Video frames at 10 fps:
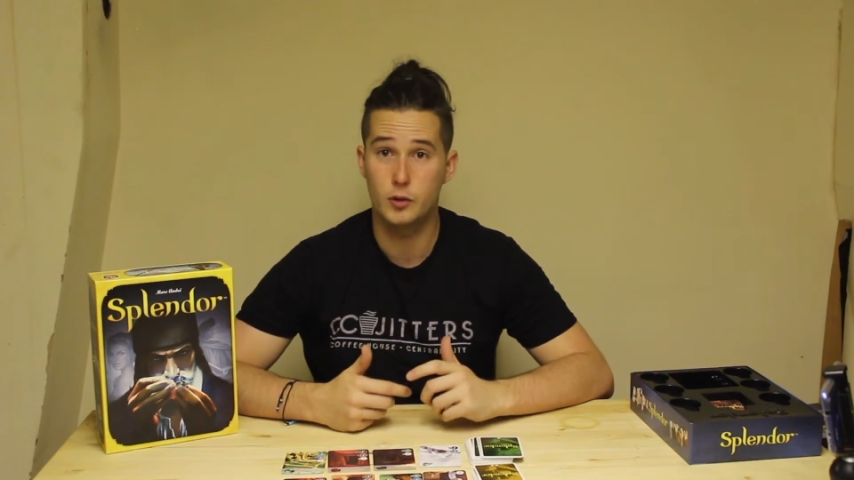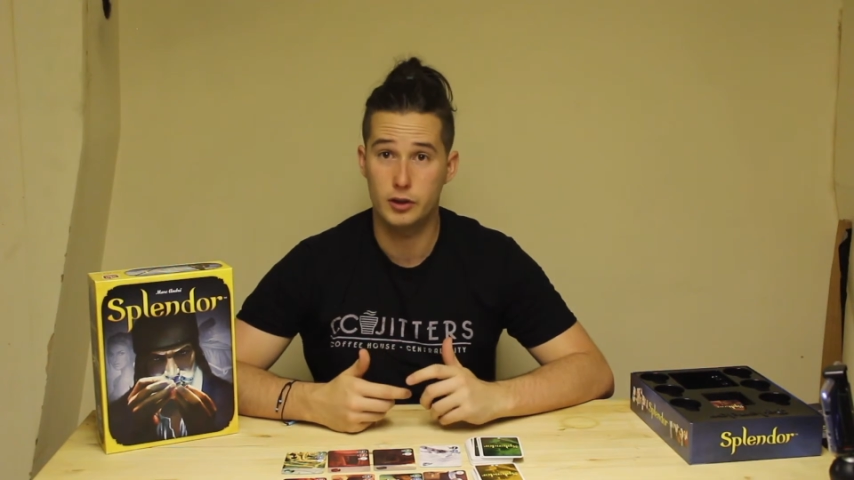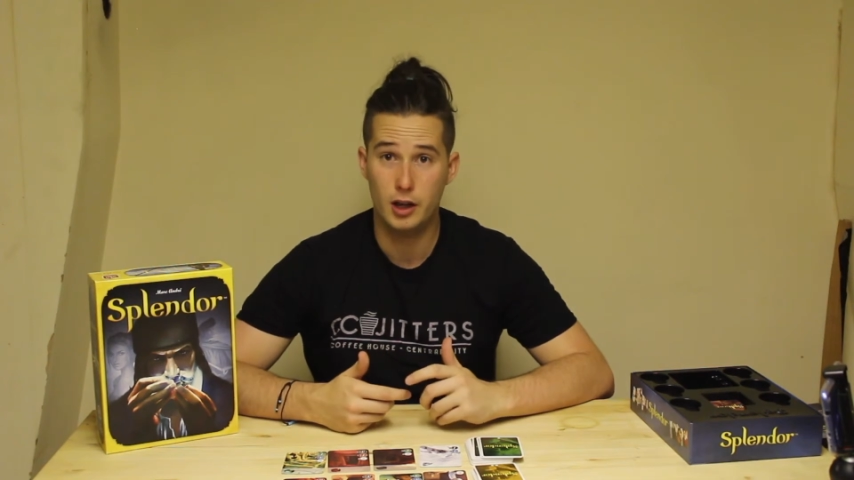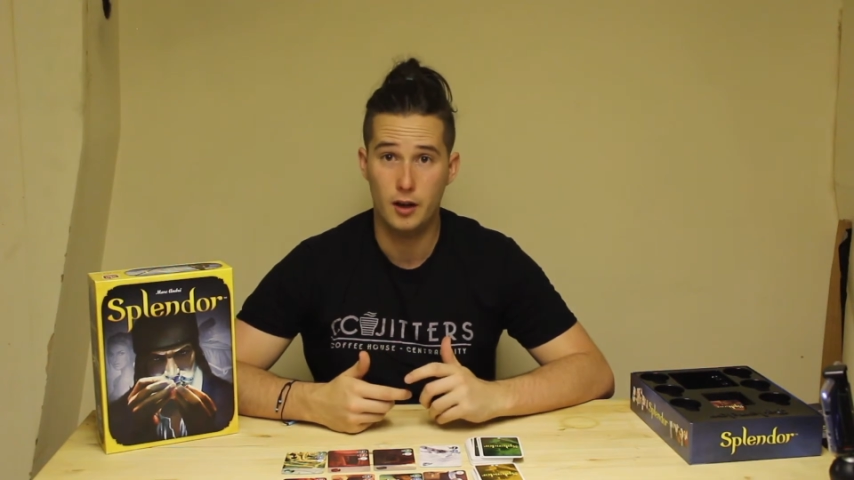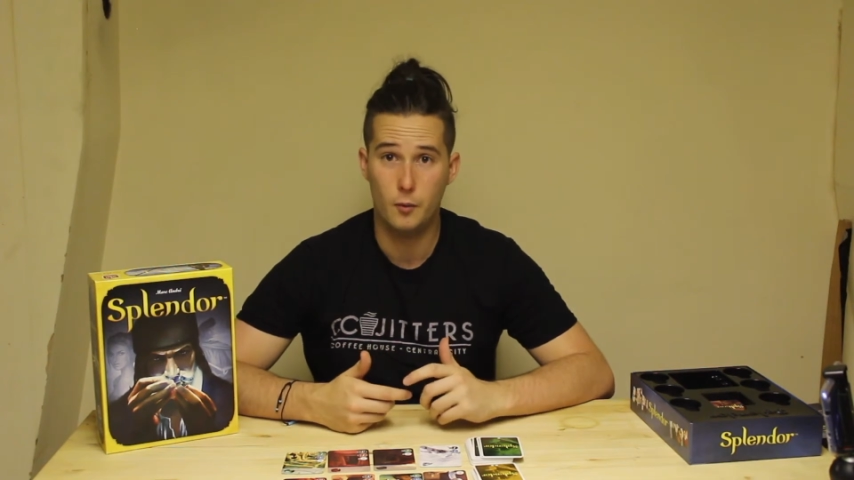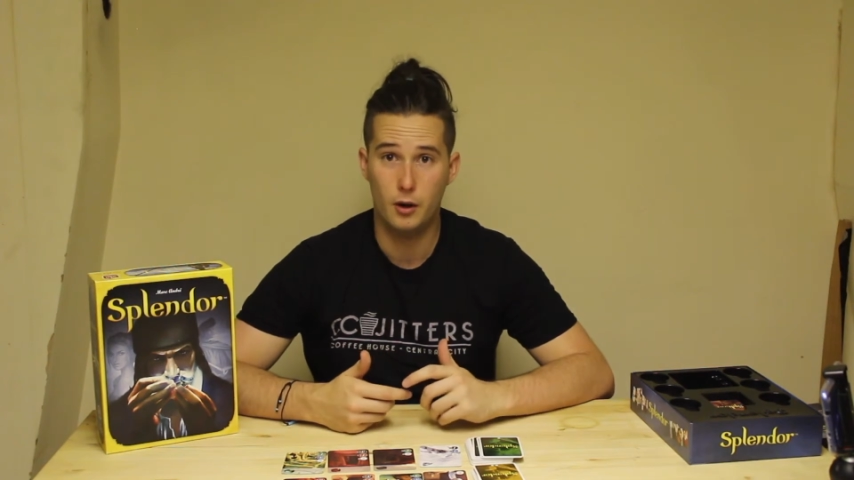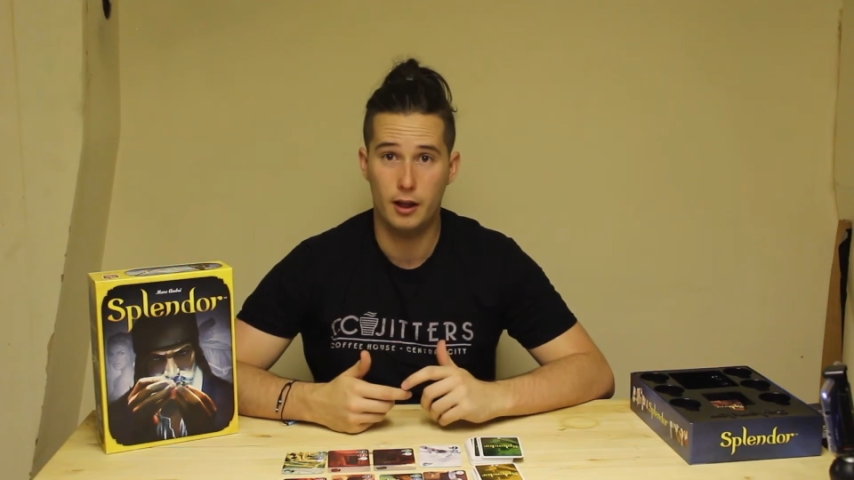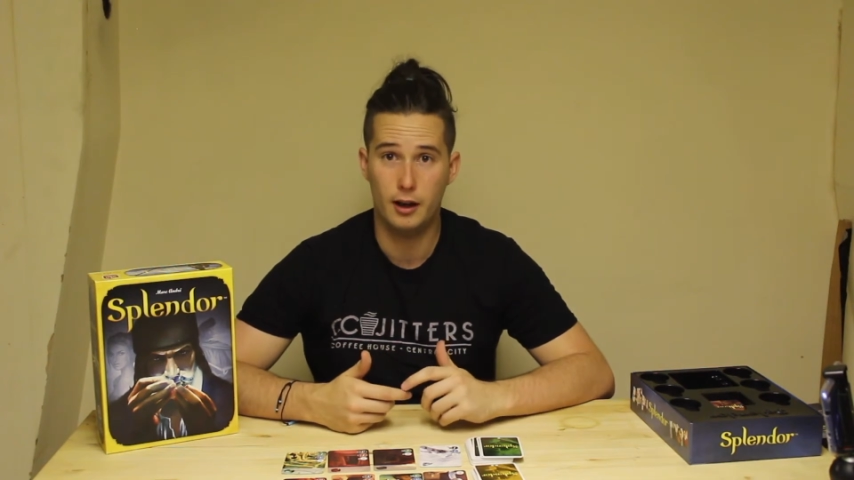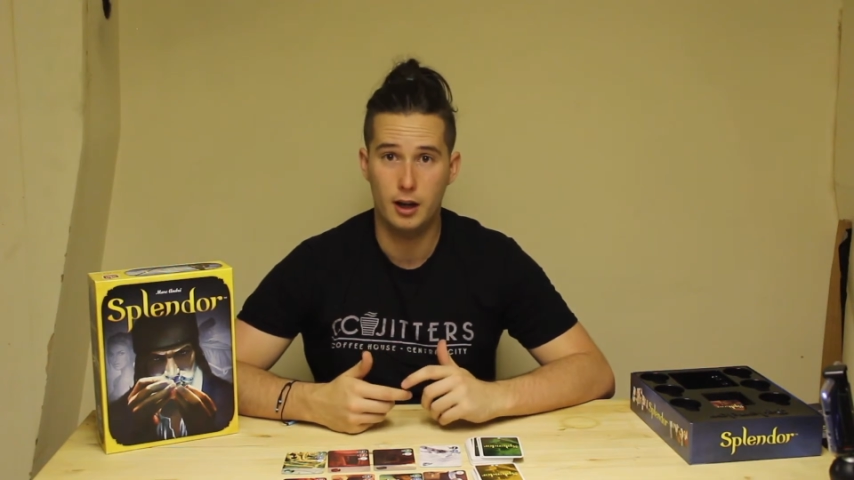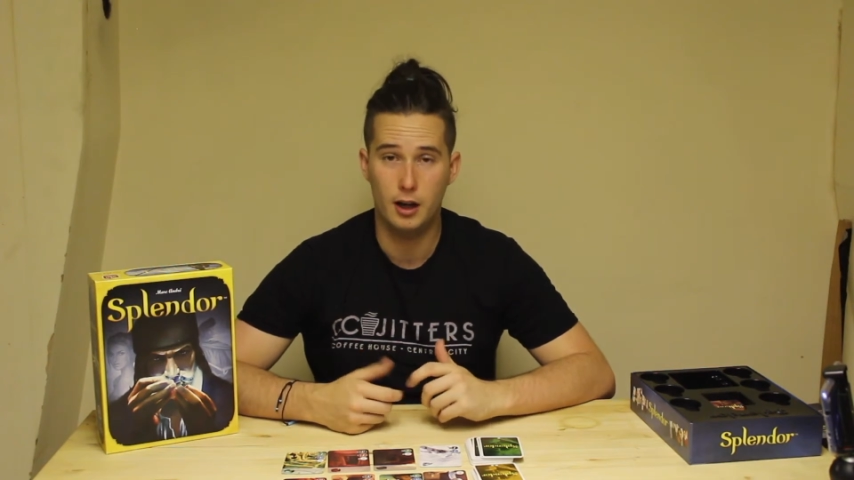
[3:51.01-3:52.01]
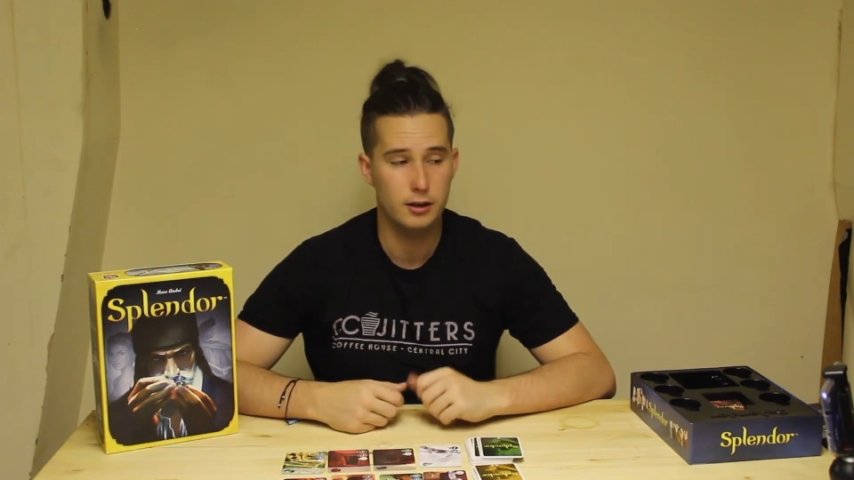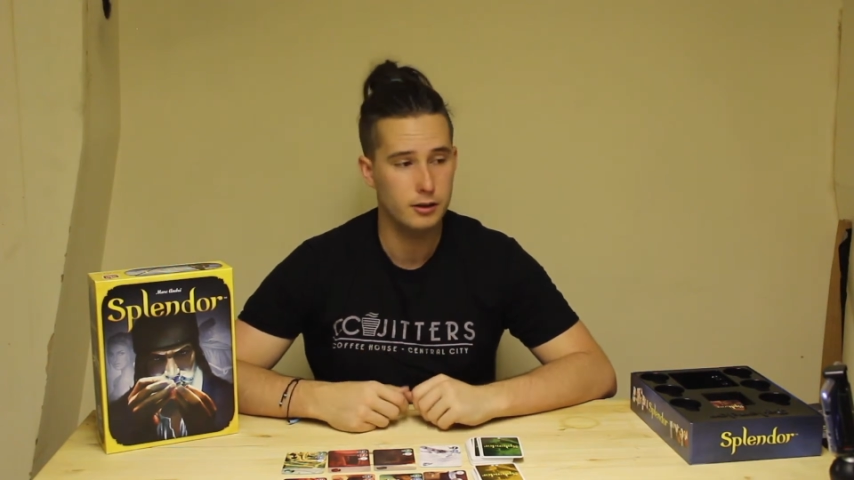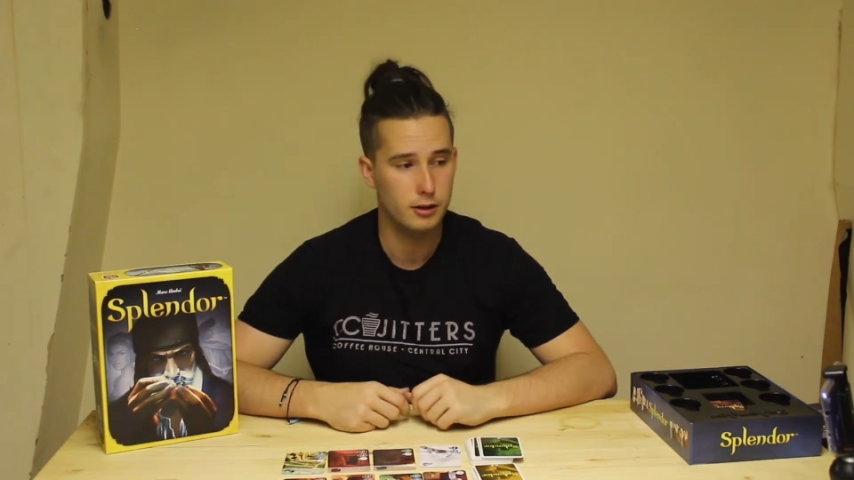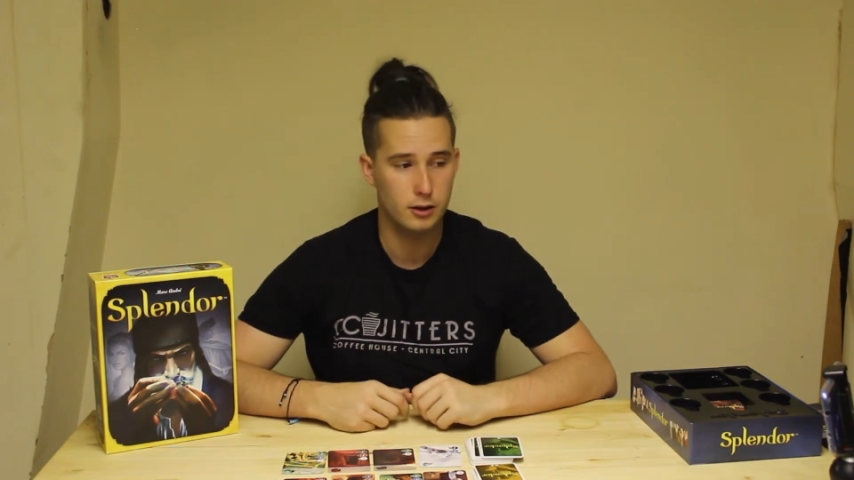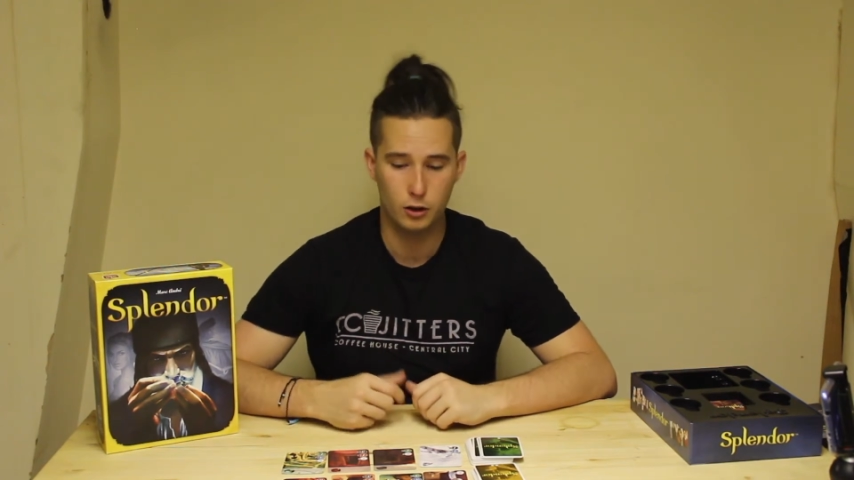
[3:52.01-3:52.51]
reserve one of the cards,